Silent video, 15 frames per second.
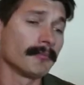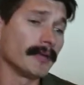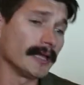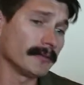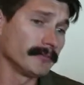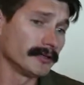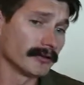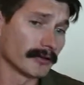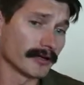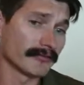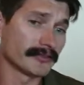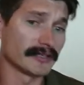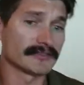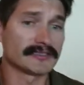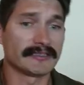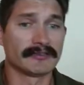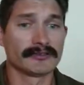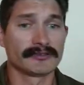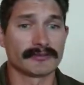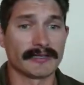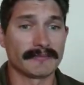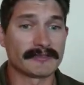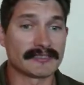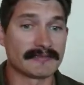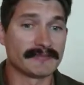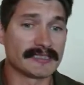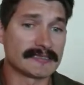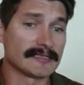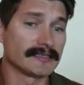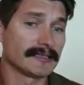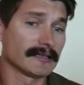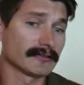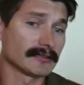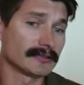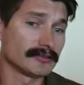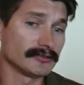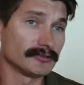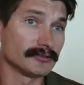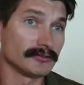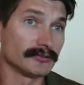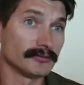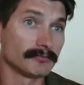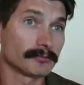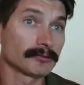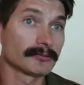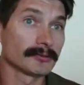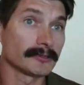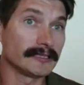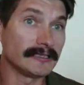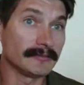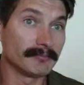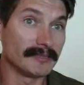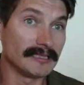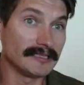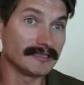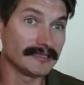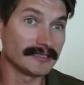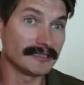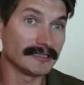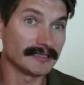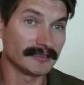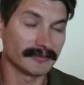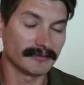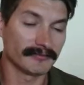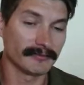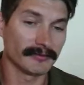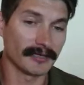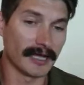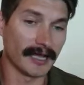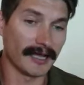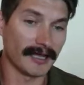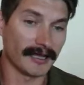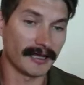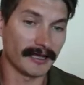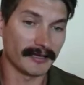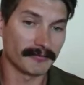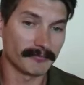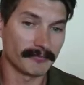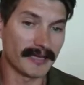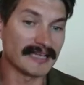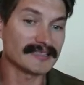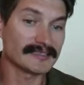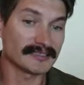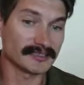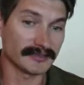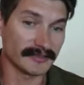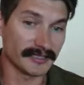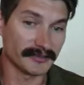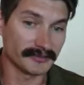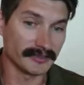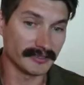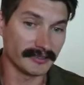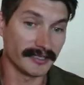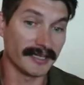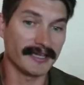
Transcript: Maybe you don't have enough sales reps to be sending out the pre-meeting messaging that you need.